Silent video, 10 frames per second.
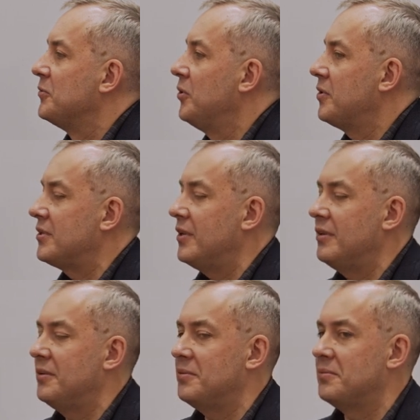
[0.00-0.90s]
Do you
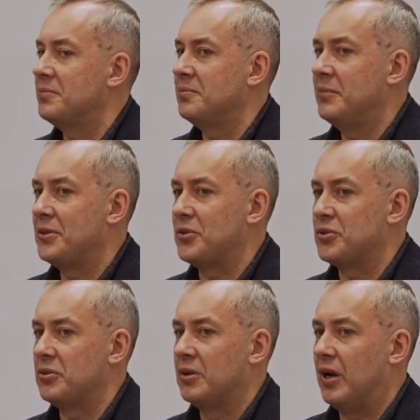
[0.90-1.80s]
understand the
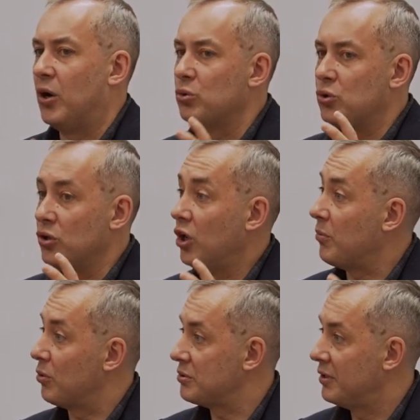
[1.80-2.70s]
message?
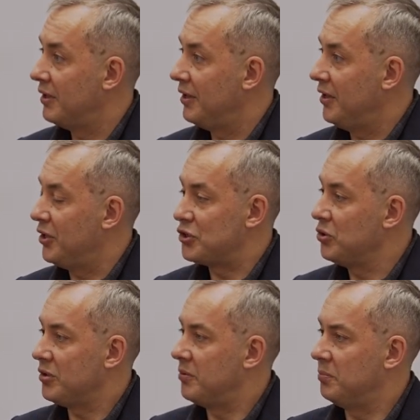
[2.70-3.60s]
Autonomous. It's
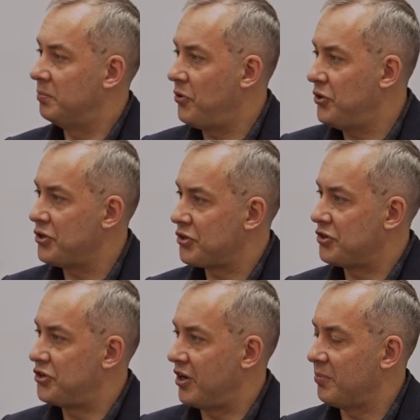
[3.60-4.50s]
not
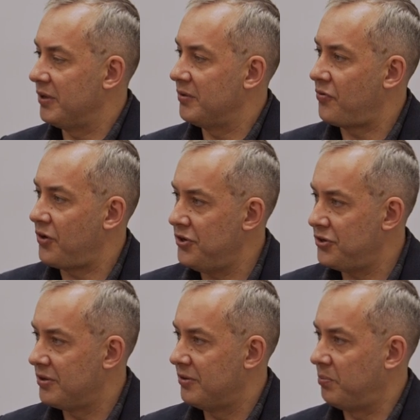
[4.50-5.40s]
British, German,
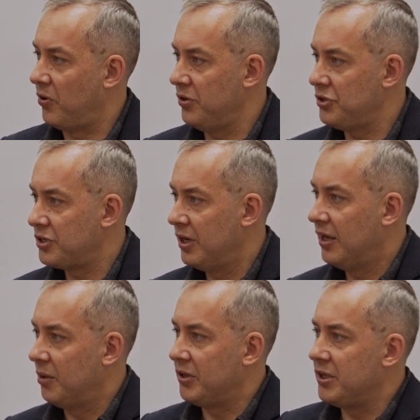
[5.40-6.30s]
French, Polish,
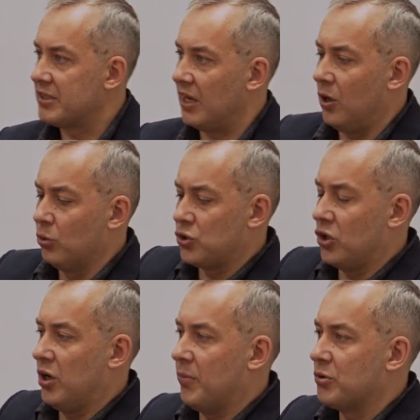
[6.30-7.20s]
but it's
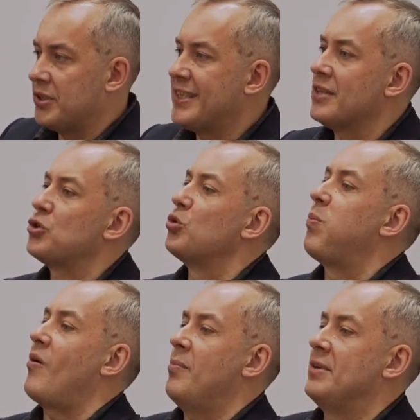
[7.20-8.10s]
autonomous. It's a
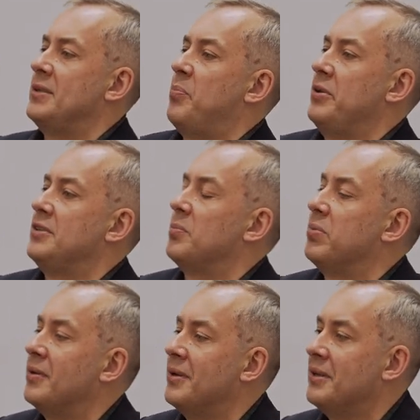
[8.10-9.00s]
supremacy
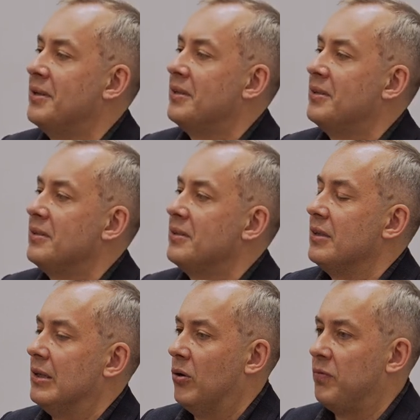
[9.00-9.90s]
principle
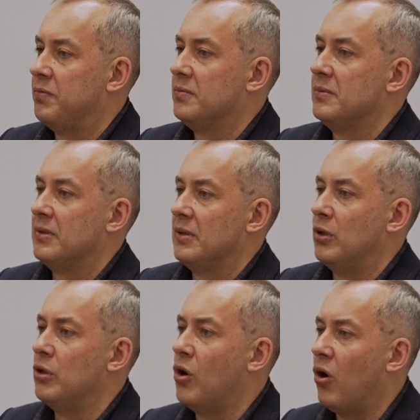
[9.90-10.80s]
of
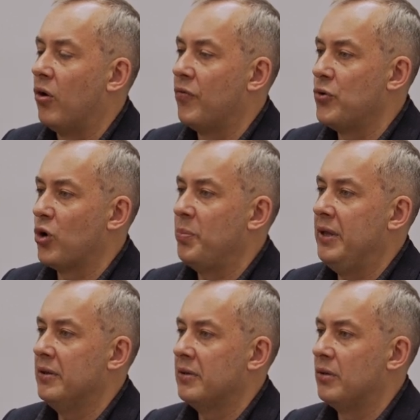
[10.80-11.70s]
law, of
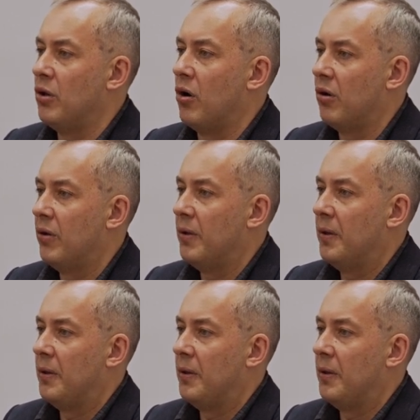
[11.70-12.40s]
European law.